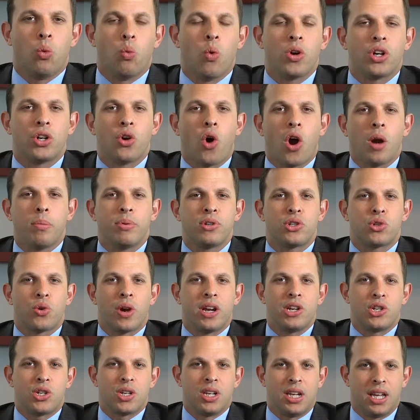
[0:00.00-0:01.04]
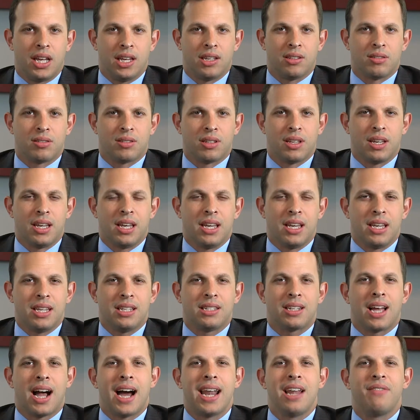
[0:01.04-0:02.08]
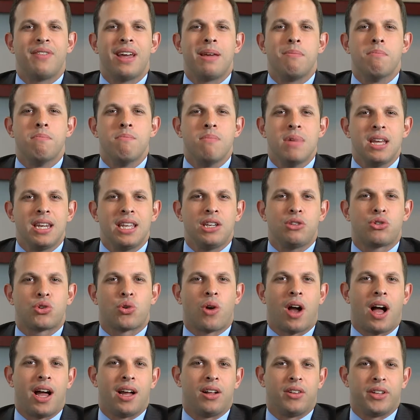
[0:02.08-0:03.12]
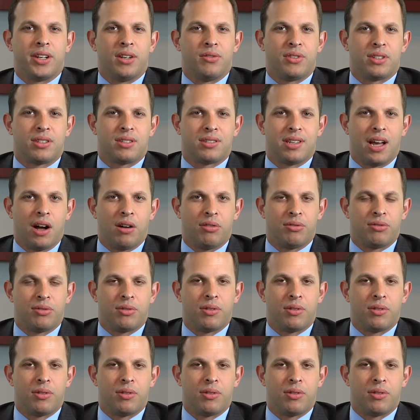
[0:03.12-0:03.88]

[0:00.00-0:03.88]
What an arbitration is kind of a mini trial in of itself.